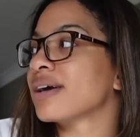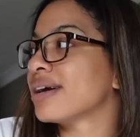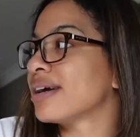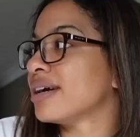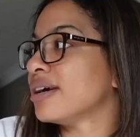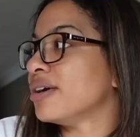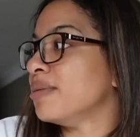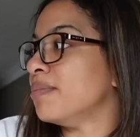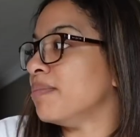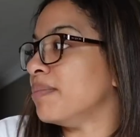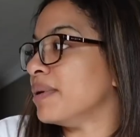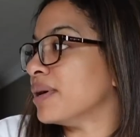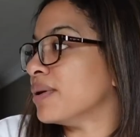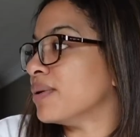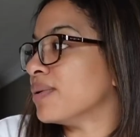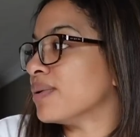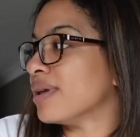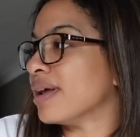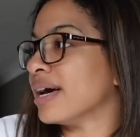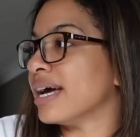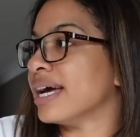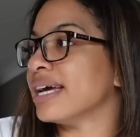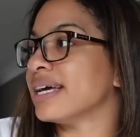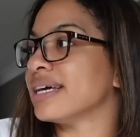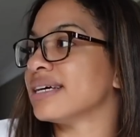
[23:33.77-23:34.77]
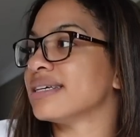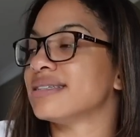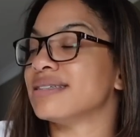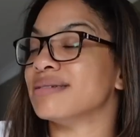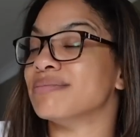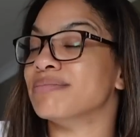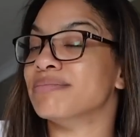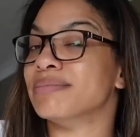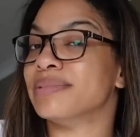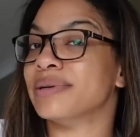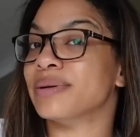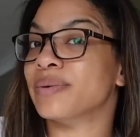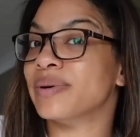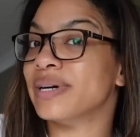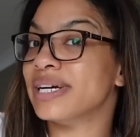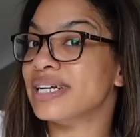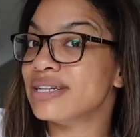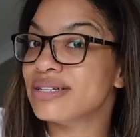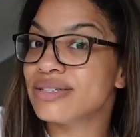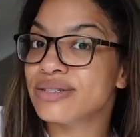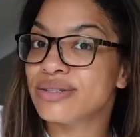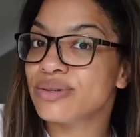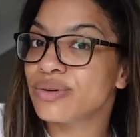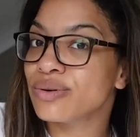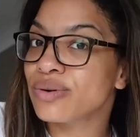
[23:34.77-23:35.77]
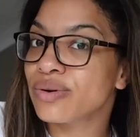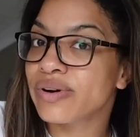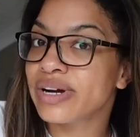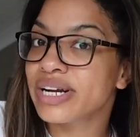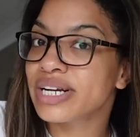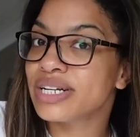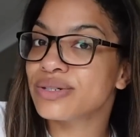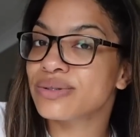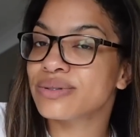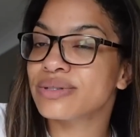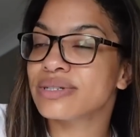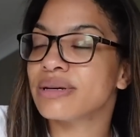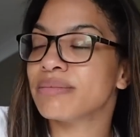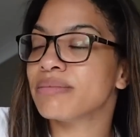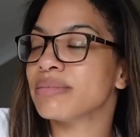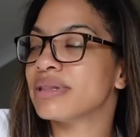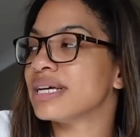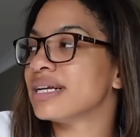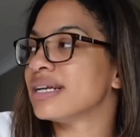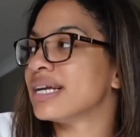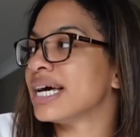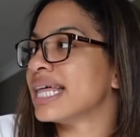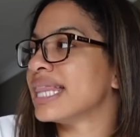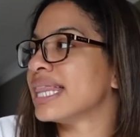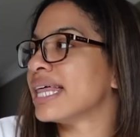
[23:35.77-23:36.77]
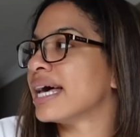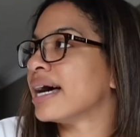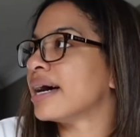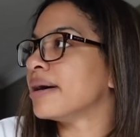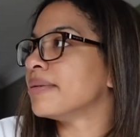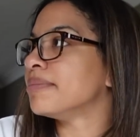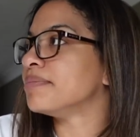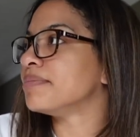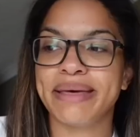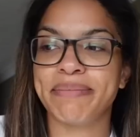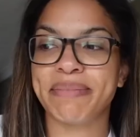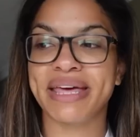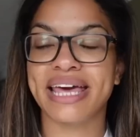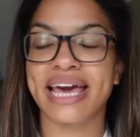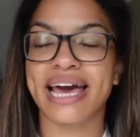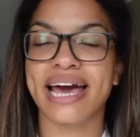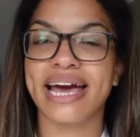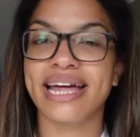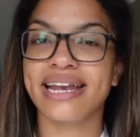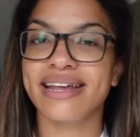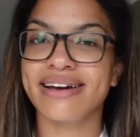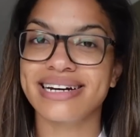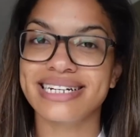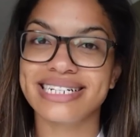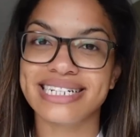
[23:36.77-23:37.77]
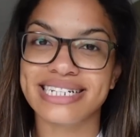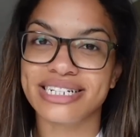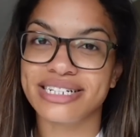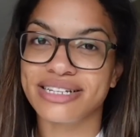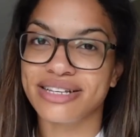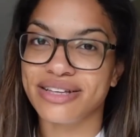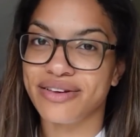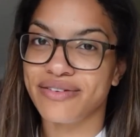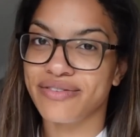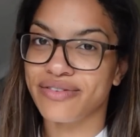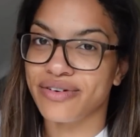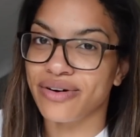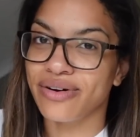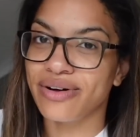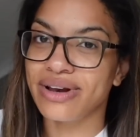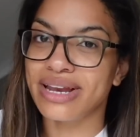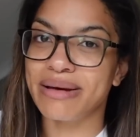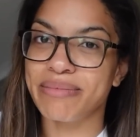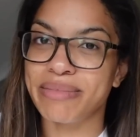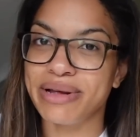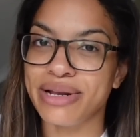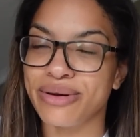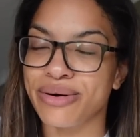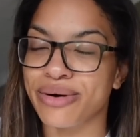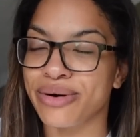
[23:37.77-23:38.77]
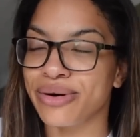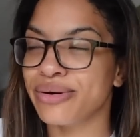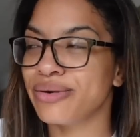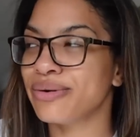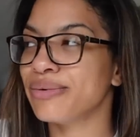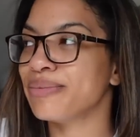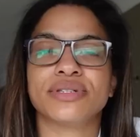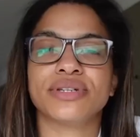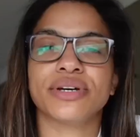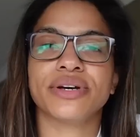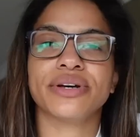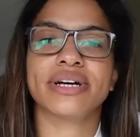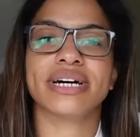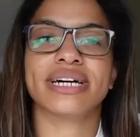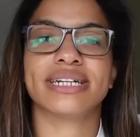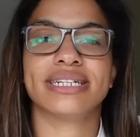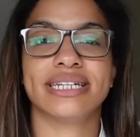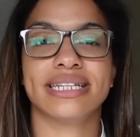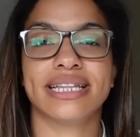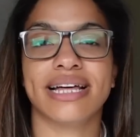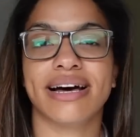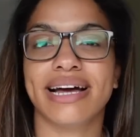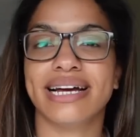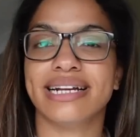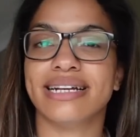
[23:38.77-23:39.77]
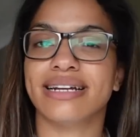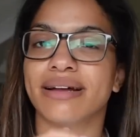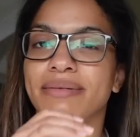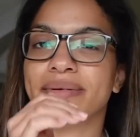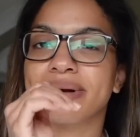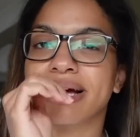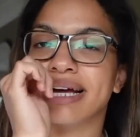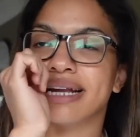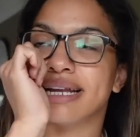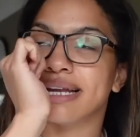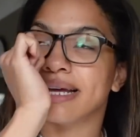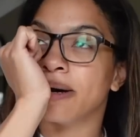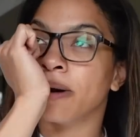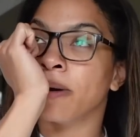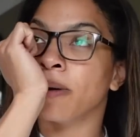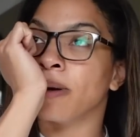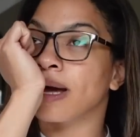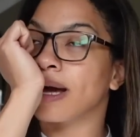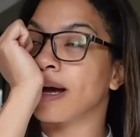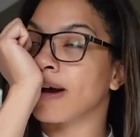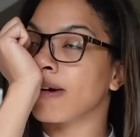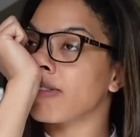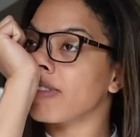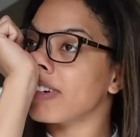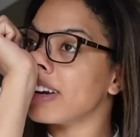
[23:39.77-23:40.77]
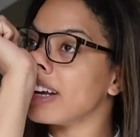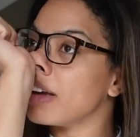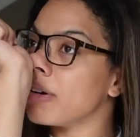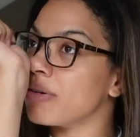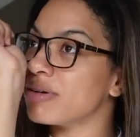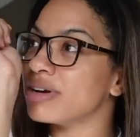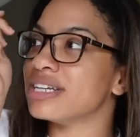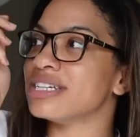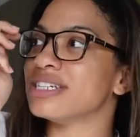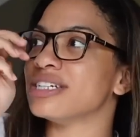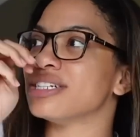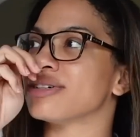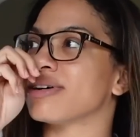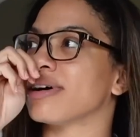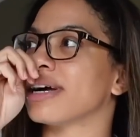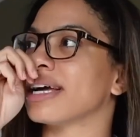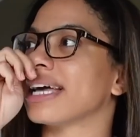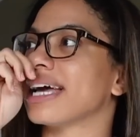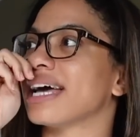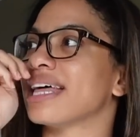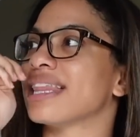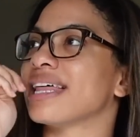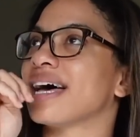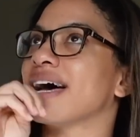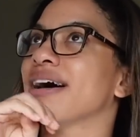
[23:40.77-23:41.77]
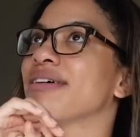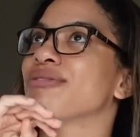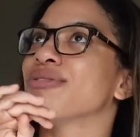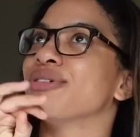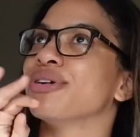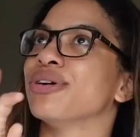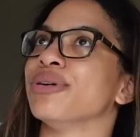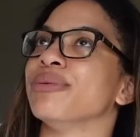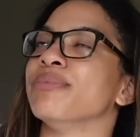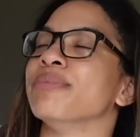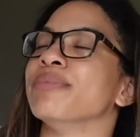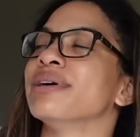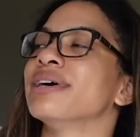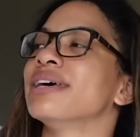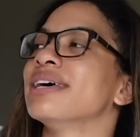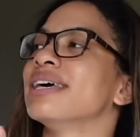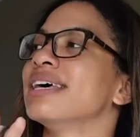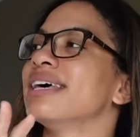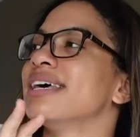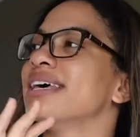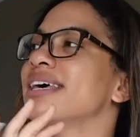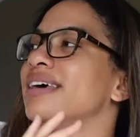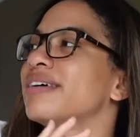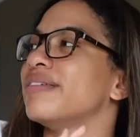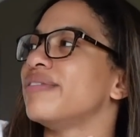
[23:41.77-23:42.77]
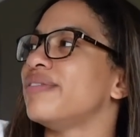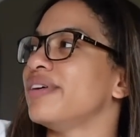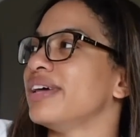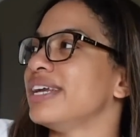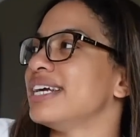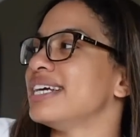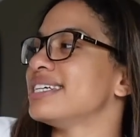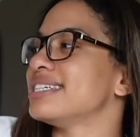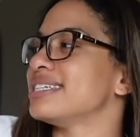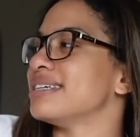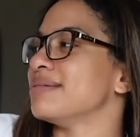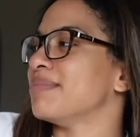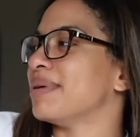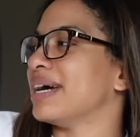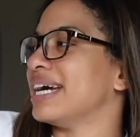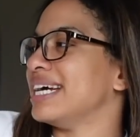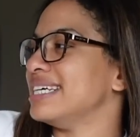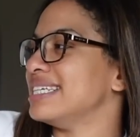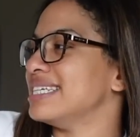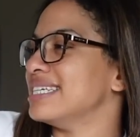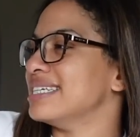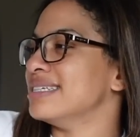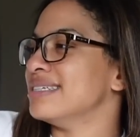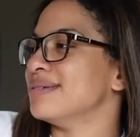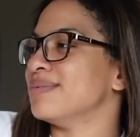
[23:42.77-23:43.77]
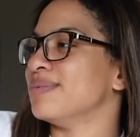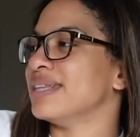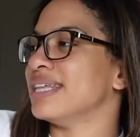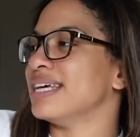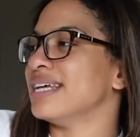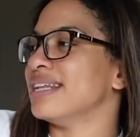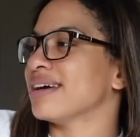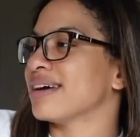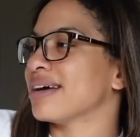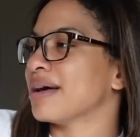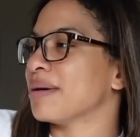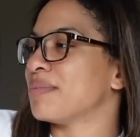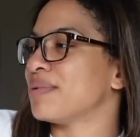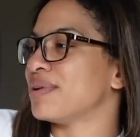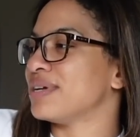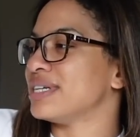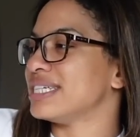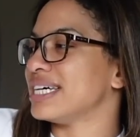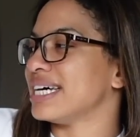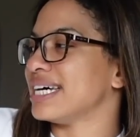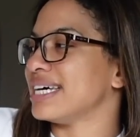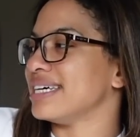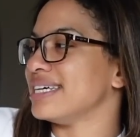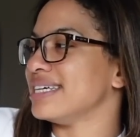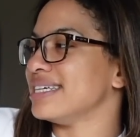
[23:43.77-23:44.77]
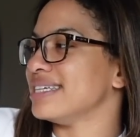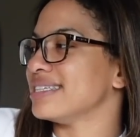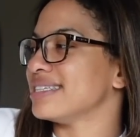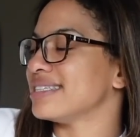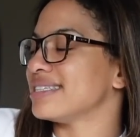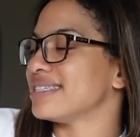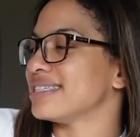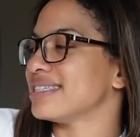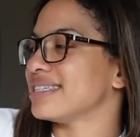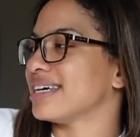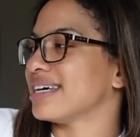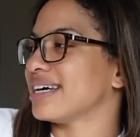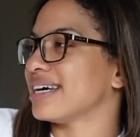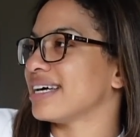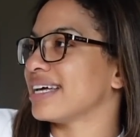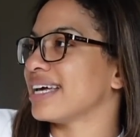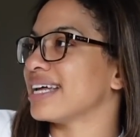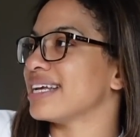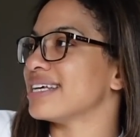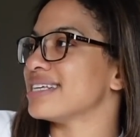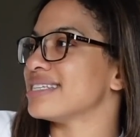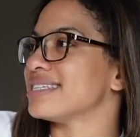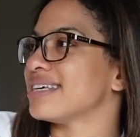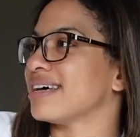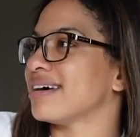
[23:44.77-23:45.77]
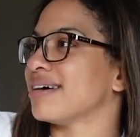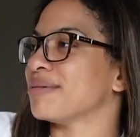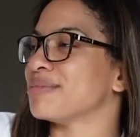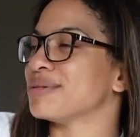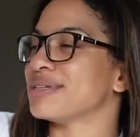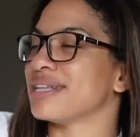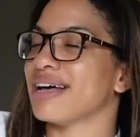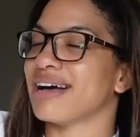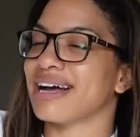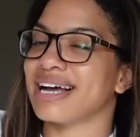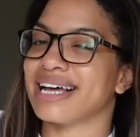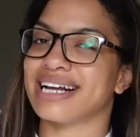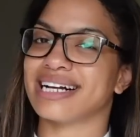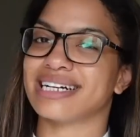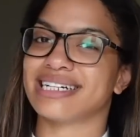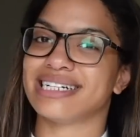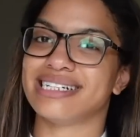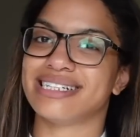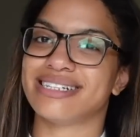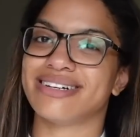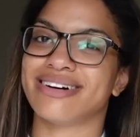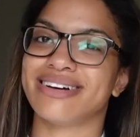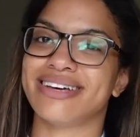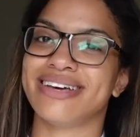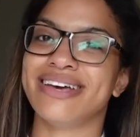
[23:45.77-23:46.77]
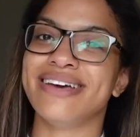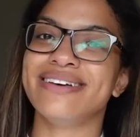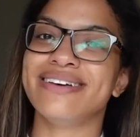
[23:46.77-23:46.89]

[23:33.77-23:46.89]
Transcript: could build like some built-in storage or something like that. But yeah, any ideas that you've got, let me know. So gutted that I ended up getting ill. Like I really wanted to try and get that room finished and painted within a couple of days and get it set up so that I can actually start